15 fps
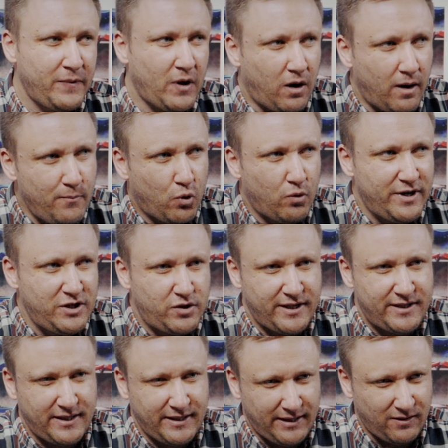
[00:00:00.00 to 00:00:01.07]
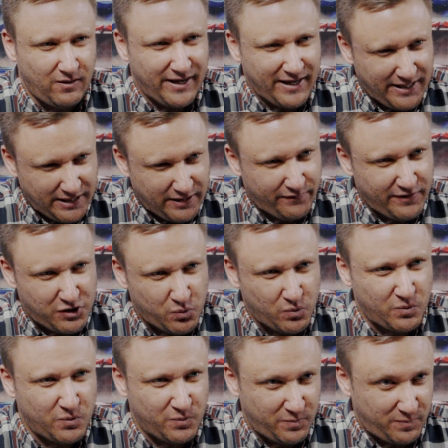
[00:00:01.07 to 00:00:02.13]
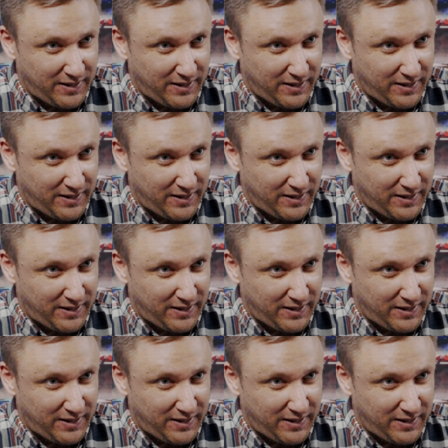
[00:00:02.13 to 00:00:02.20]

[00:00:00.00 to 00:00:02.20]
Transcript: I'm more interested in like individual